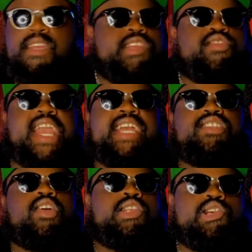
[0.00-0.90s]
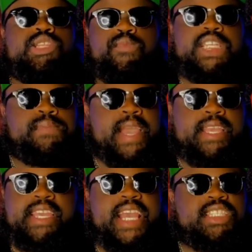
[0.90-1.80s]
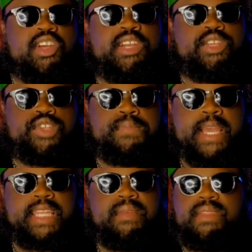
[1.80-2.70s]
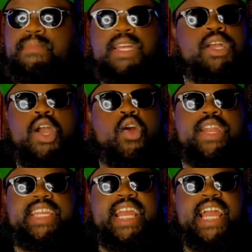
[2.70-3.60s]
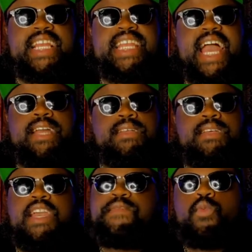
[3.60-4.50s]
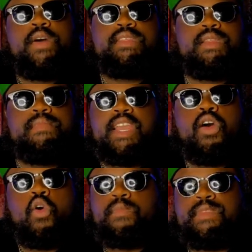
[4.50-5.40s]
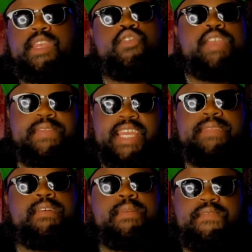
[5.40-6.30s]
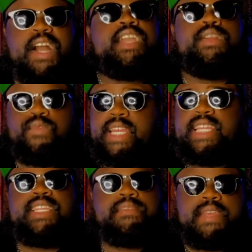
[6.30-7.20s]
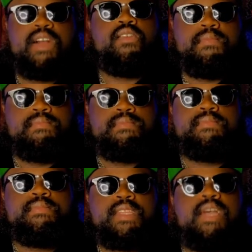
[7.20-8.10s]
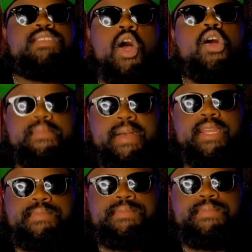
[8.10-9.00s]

You can't start losing respect. You can't start disrespecting them or anything like that. If you want them to be home, then you get to give them a fucking reason to be home. Let's talk about it.